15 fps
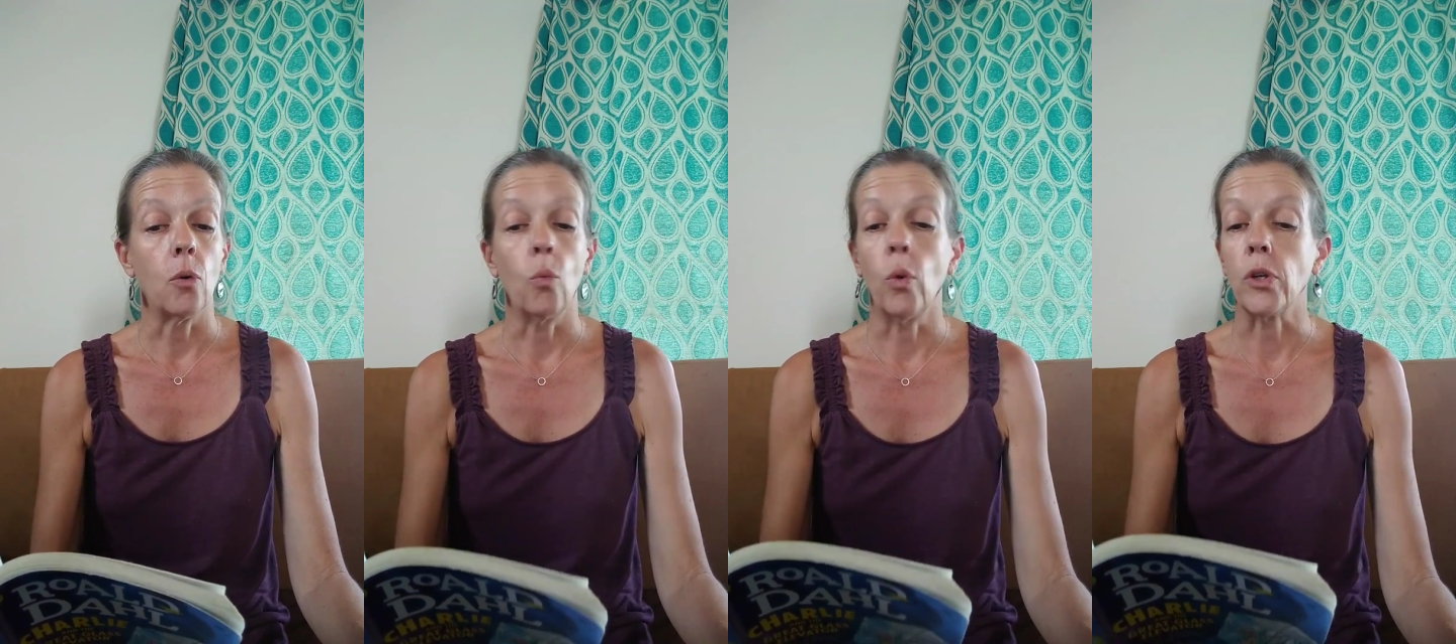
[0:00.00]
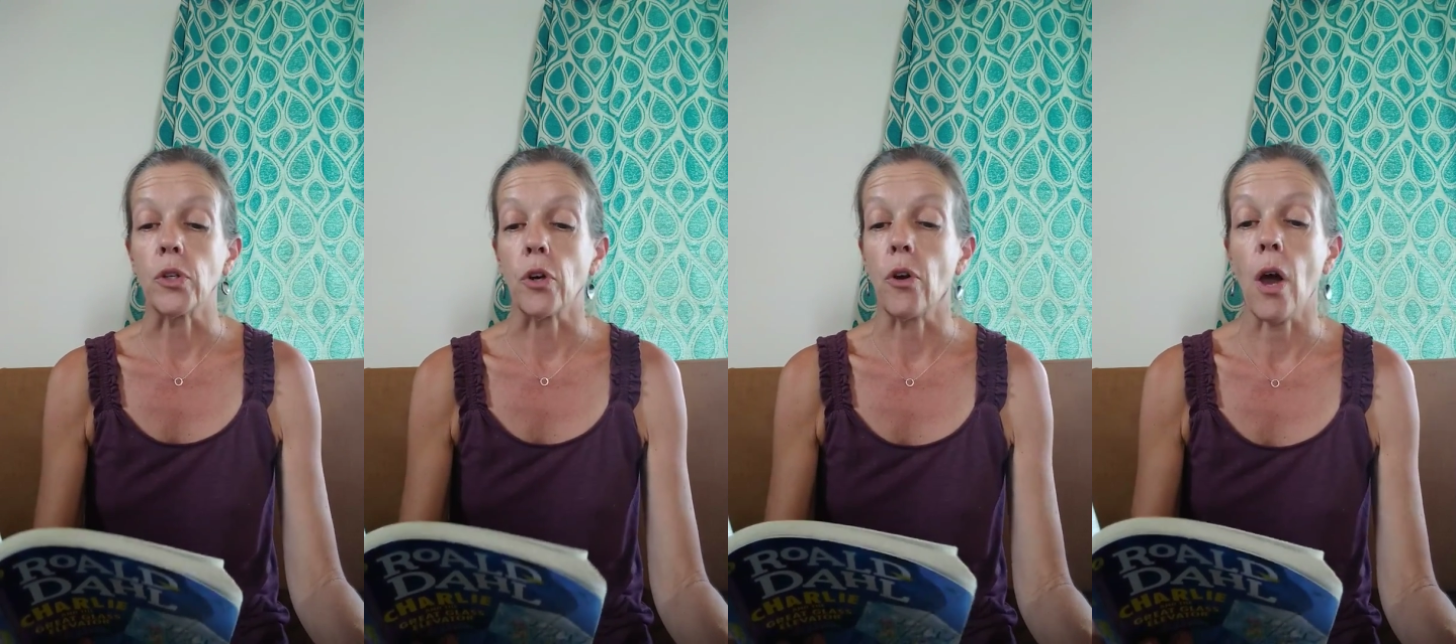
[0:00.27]

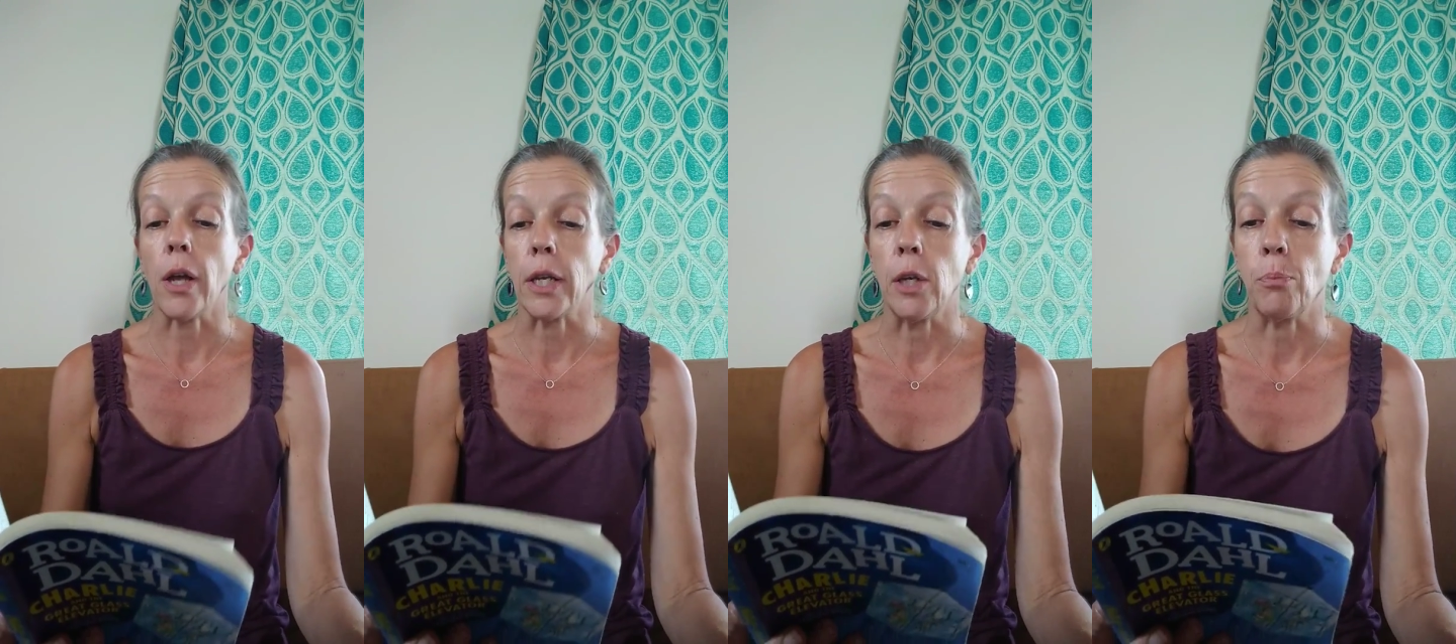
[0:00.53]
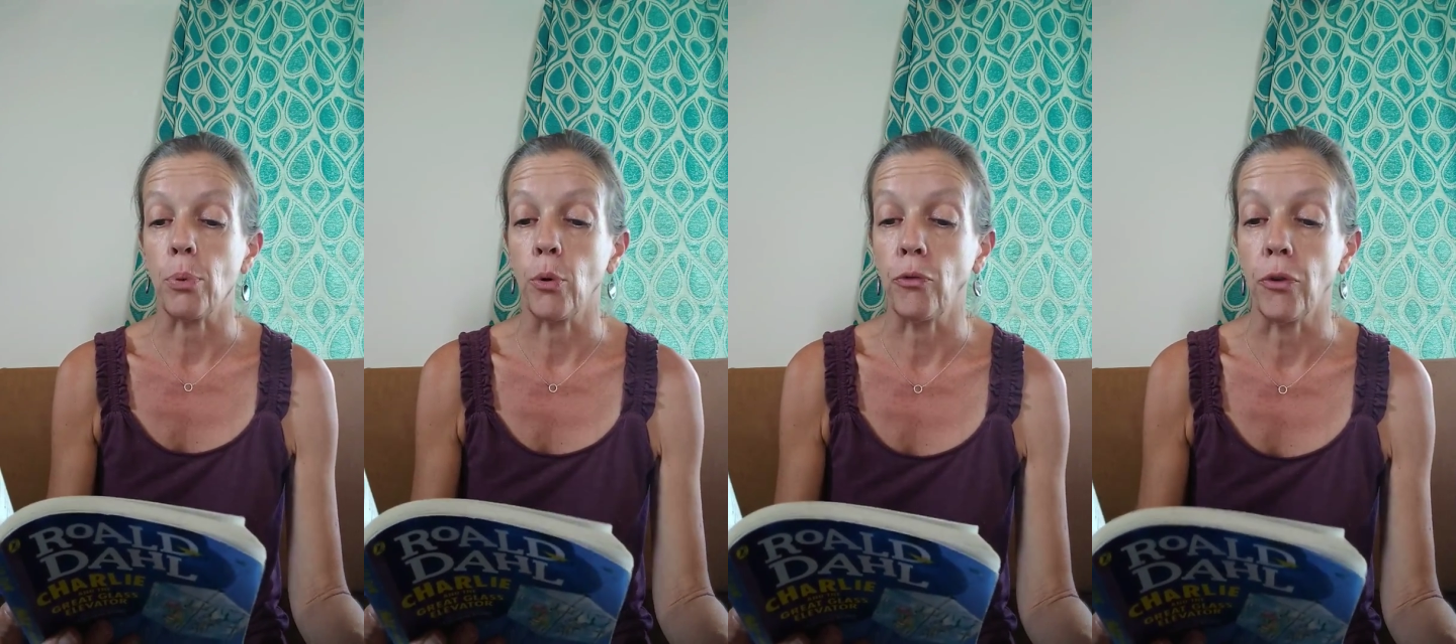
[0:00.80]
before they're
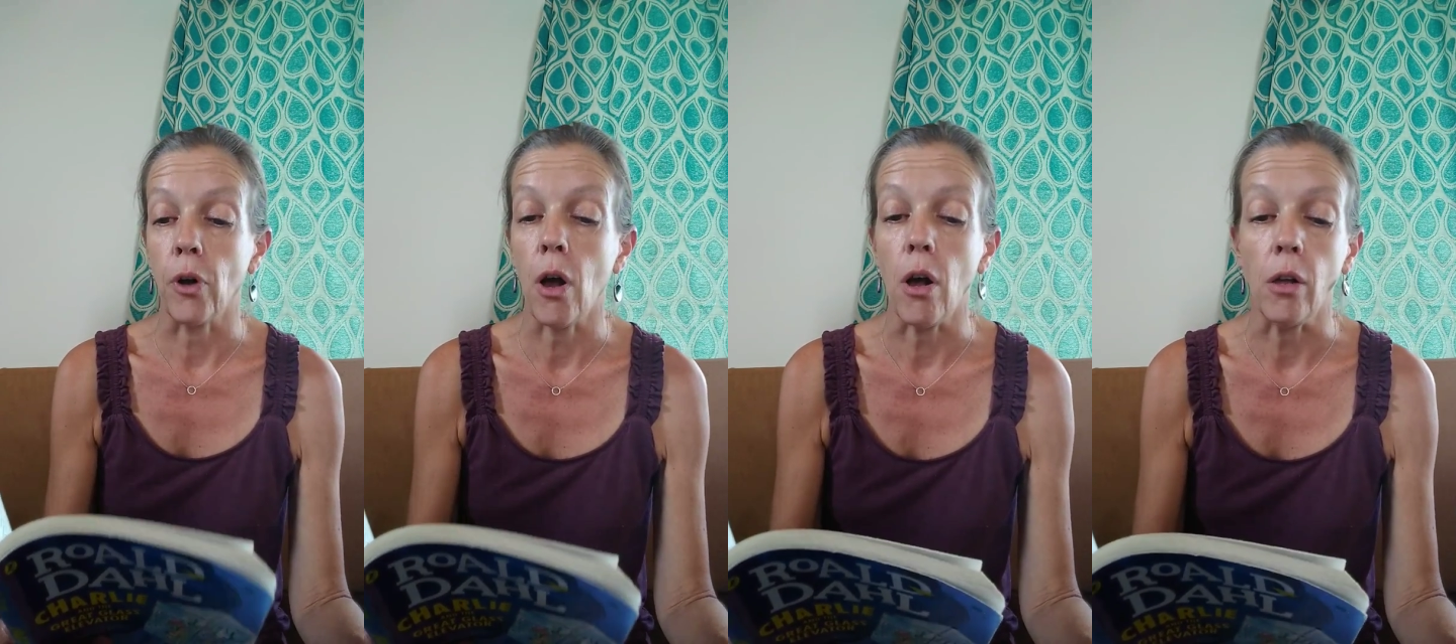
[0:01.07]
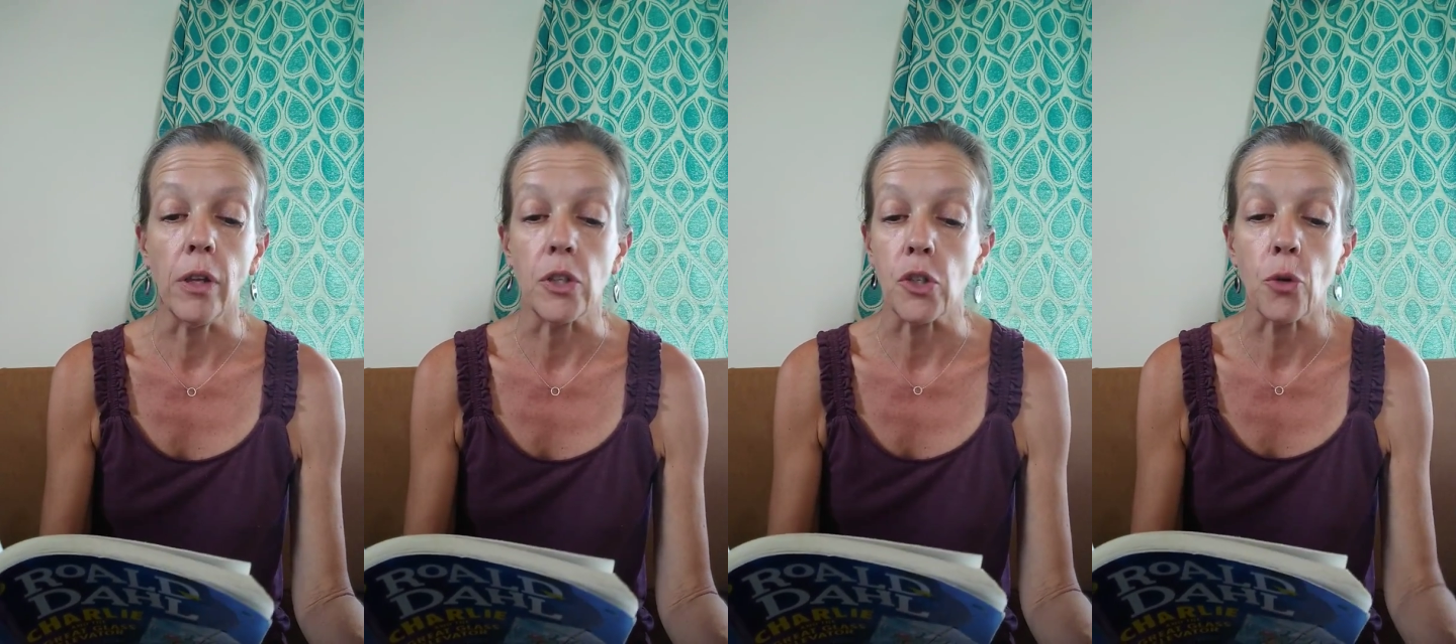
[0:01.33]
halfway
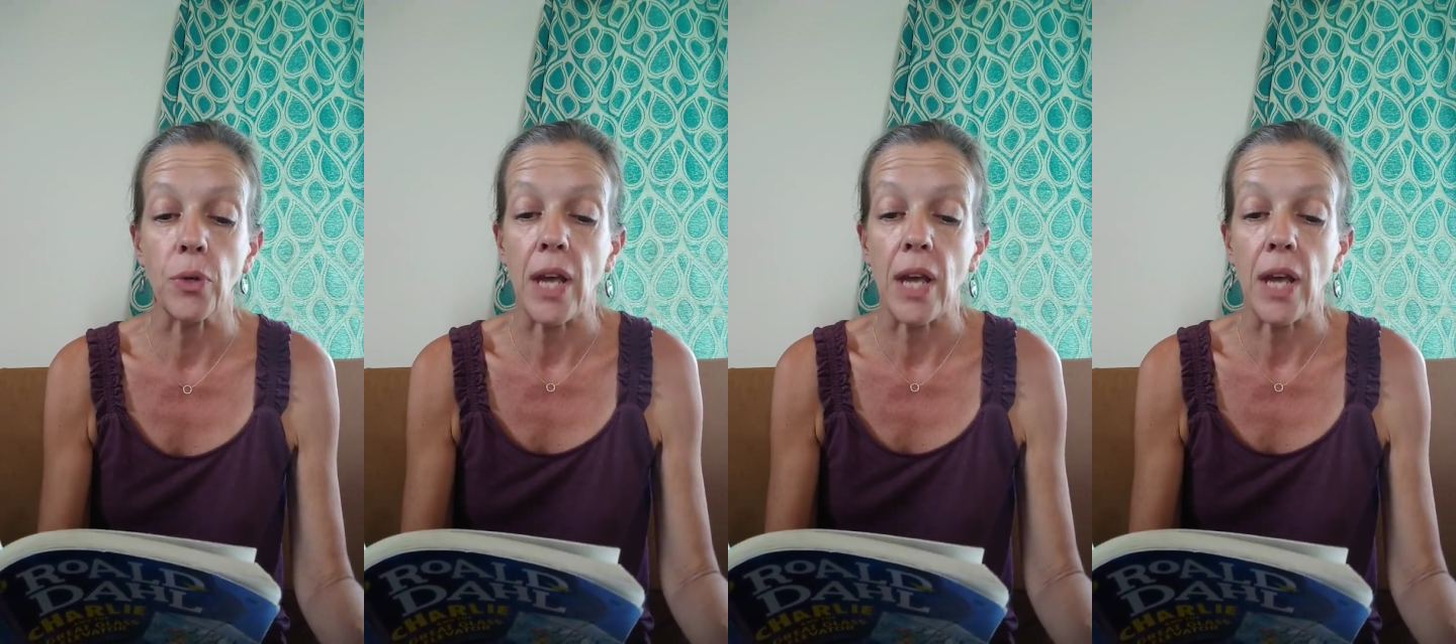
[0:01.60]
through.